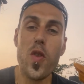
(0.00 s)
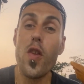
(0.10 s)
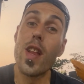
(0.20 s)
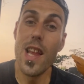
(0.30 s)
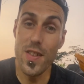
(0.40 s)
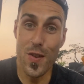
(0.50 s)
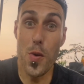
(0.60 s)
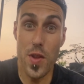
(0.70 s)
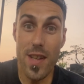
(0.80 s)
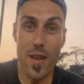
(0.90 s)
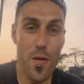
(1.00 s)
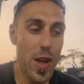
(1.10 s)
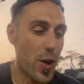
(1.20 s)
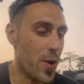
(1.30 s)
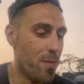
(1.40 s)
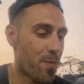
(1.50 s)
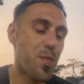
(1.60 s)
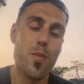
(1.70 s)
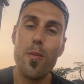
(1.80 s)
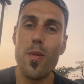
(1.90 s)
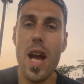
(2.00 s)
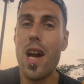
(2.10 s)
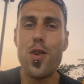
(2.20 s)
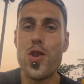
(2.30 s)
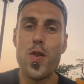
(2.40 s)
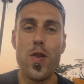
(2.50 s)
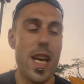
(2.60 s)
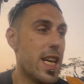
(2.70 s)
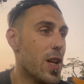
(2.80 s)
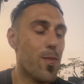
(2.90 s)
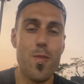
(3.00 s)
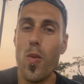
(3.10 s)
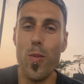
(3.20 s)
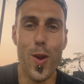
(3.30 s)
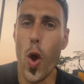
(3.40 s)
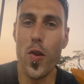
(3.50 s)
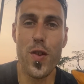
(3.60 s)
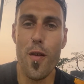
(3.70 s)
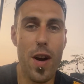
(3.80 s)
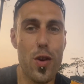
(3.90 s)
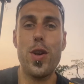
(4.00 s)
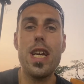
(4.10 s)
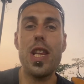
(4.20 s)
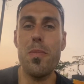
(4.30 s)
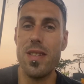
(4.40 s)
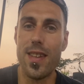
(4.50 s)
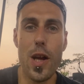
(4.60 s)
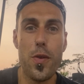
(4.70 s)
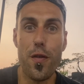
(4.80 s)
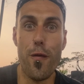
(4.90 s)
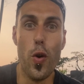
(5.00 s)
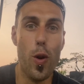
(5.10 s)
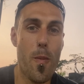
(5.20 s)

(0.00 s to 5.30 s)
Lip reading: The last 2 things I've eaten, I could just eat lots of. I could eat them until I was full.